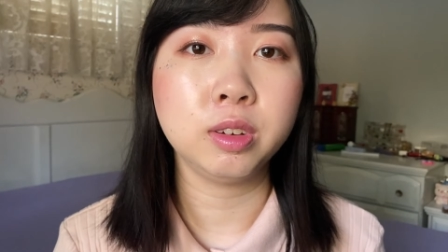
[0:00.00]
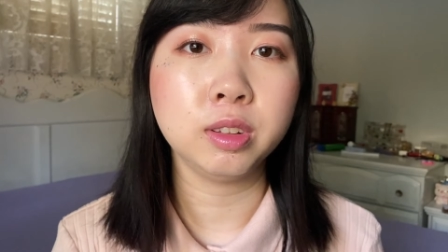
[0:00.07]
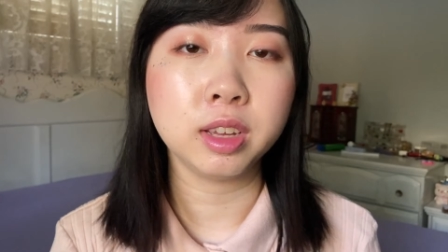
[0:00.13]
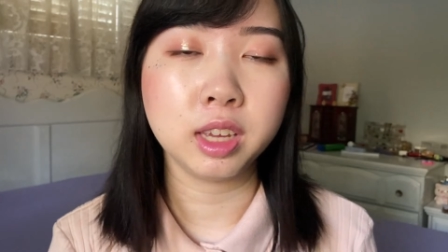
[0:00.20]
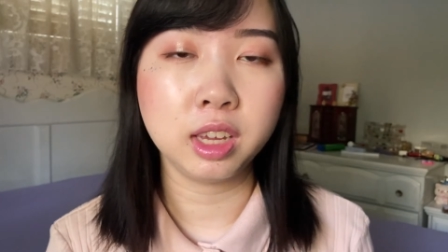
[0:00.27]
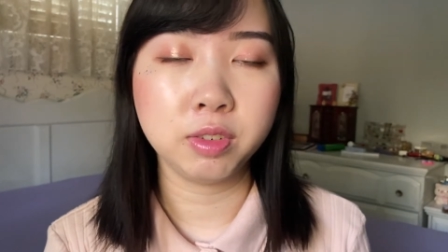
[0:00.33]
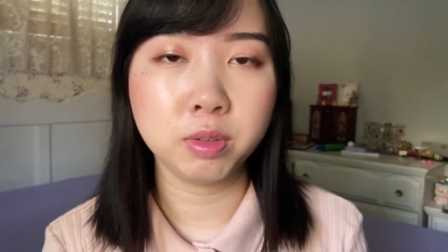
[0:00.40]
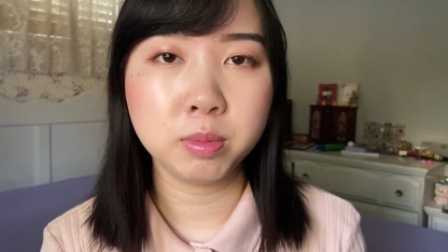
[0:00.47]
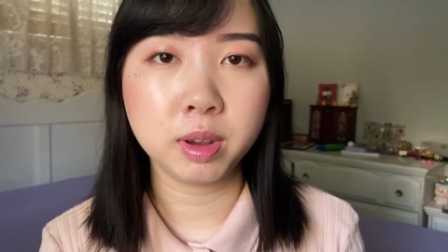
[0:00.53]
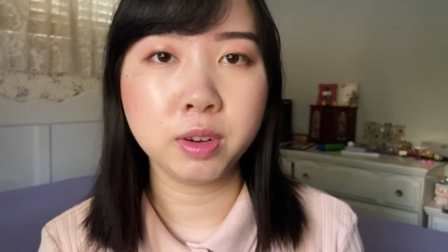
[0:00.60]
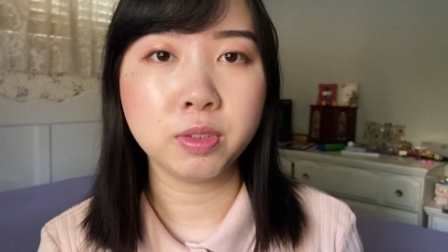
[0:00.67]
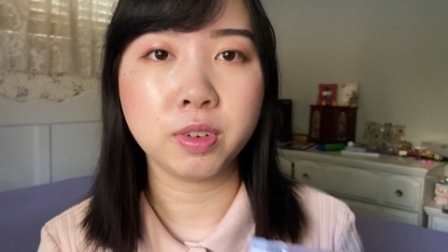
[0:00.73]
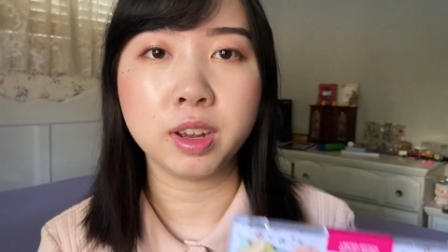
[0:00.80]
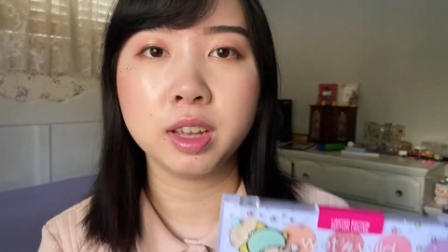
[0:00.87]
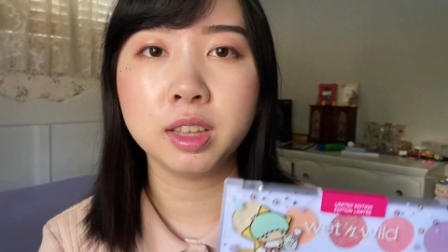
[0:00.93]
Like, even my
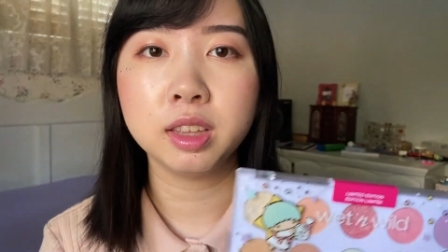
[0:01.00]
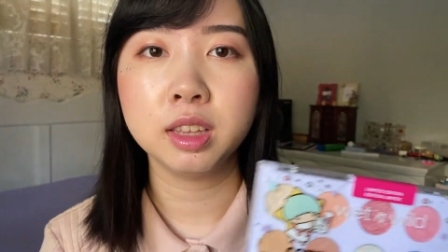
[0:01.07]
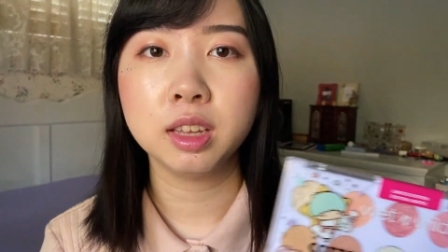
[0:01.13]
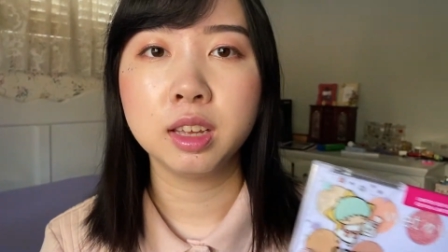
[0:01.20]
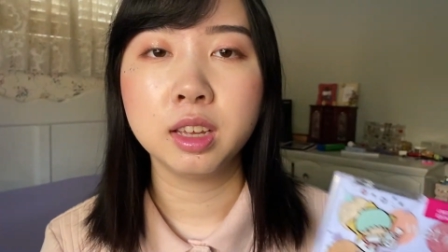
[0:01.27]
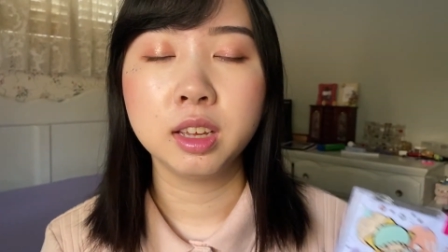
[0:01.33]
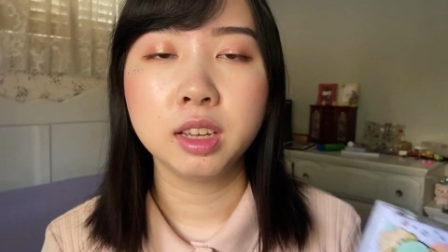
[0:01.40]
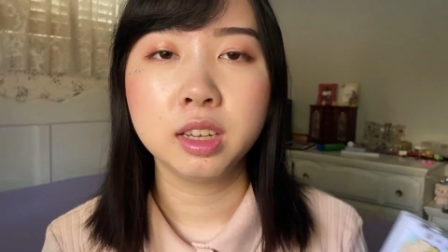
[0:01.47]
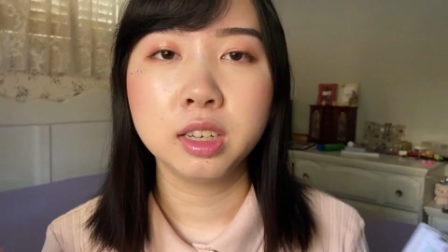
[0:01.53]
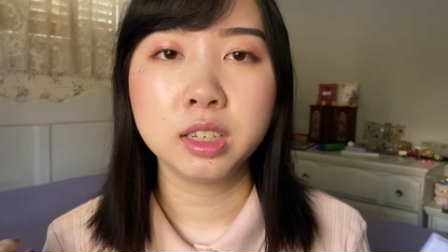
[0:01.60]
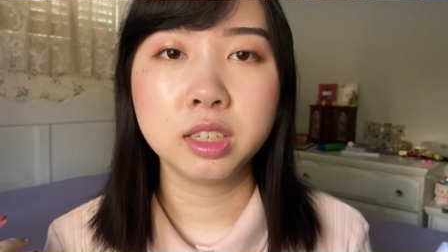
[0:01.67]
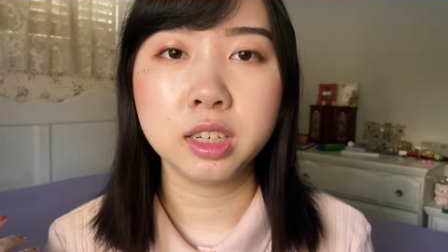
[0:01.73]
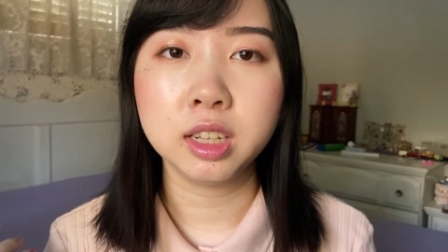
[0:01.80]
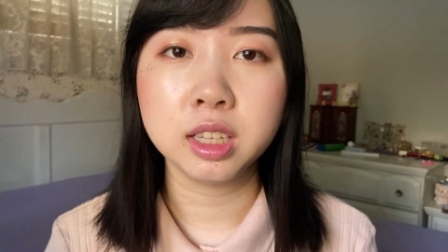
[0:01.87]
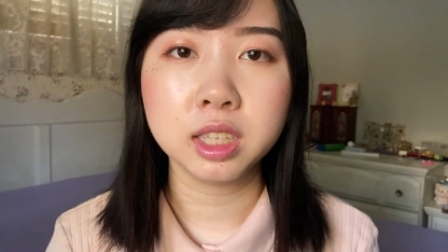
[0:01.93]
friend,
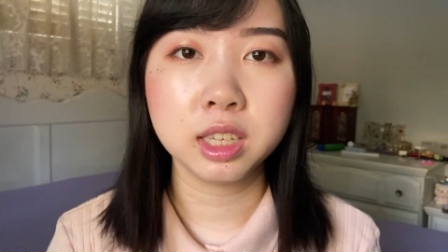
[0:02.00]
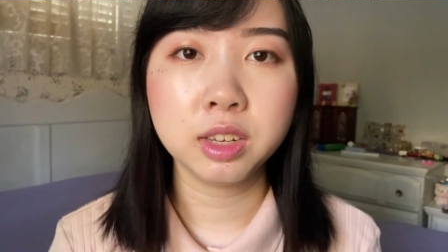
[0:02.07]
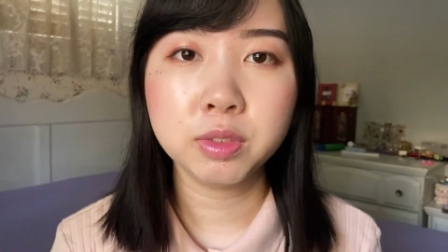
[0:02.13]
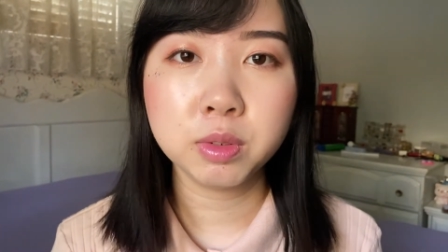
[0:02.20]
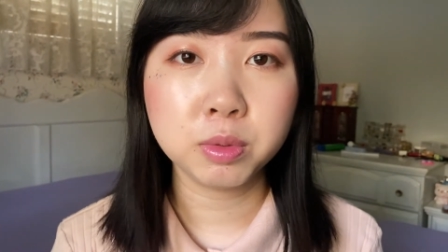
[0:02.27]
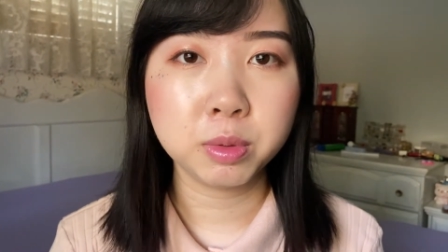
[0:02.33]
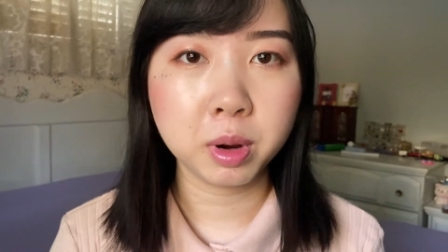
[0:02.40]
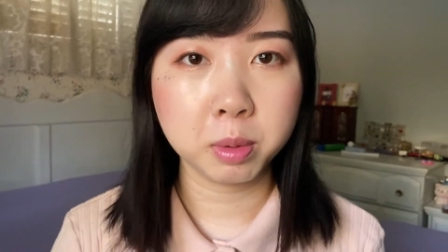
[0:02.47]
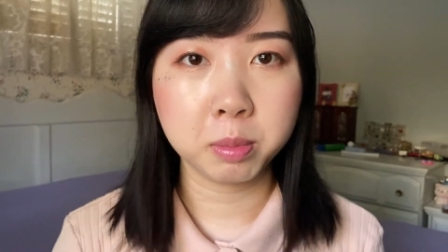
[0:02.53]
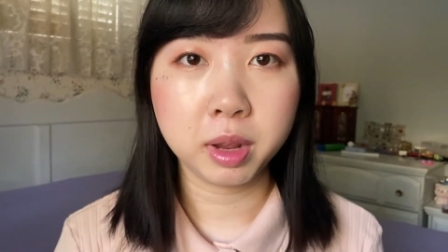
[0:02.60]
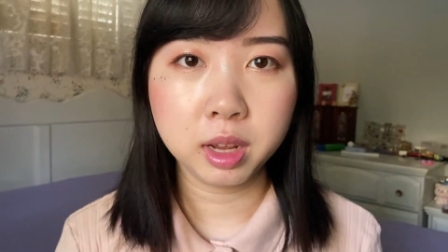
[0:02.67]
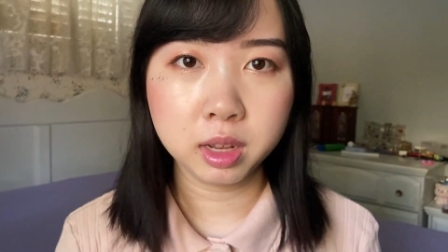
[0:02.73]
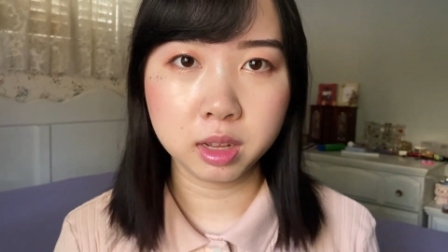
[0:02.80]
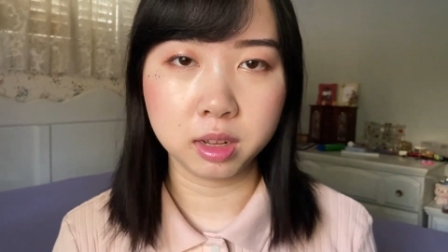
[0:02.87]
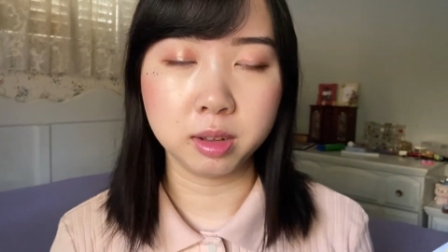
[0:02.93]
she doesn't even wear
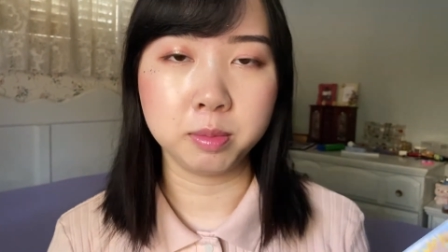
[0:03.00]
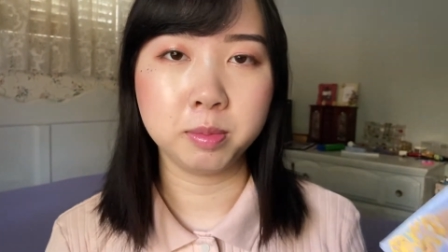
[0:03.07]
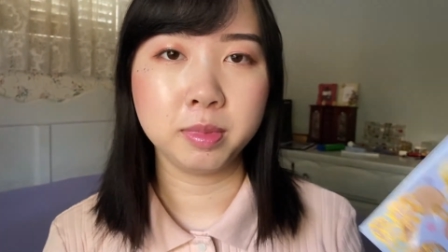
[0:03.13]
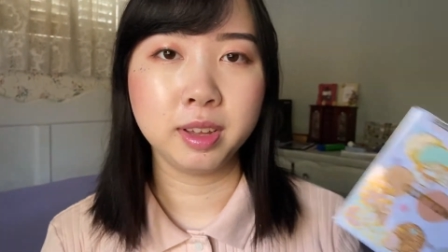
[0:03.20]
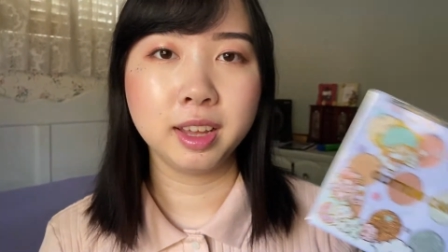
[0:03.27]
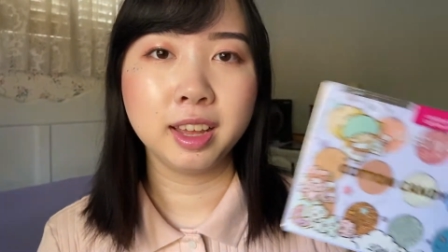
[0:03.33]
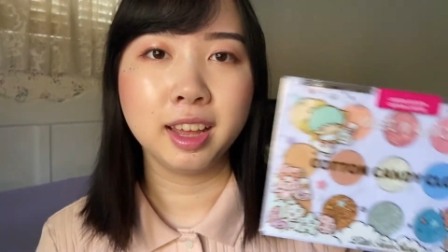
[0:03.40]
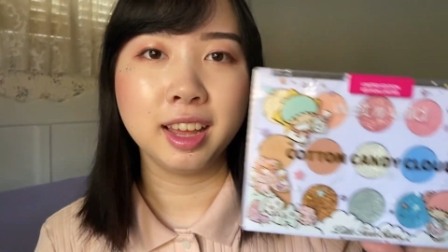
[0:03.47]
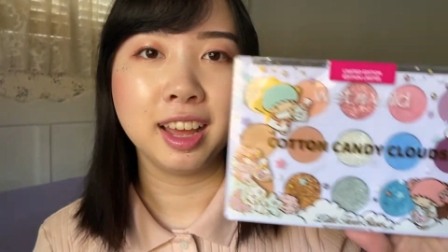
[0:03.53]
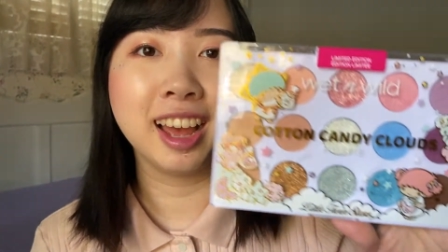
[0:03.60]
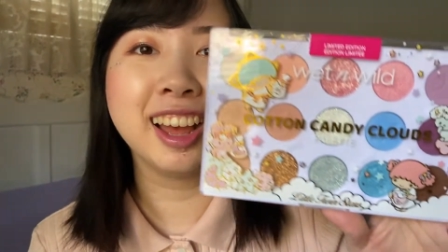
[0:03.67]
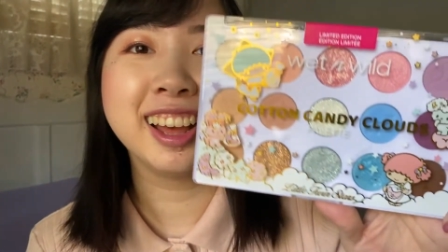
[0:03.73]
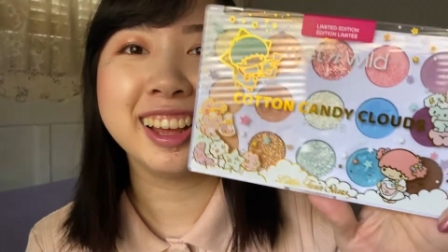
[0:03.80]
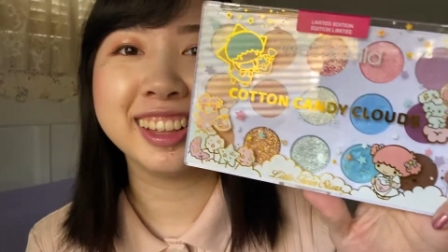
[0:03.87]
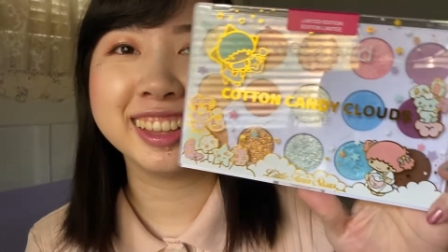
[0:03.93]
makeup,
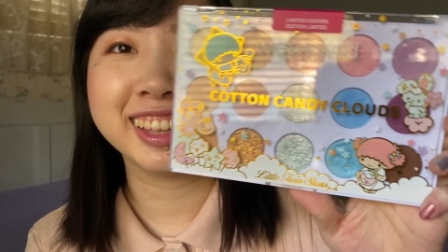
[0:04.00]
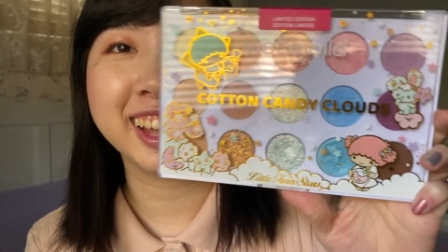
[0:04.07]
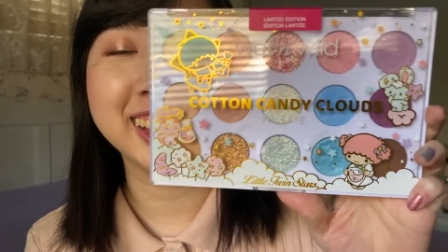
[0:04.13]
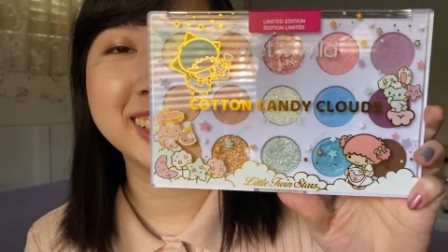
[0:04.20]
and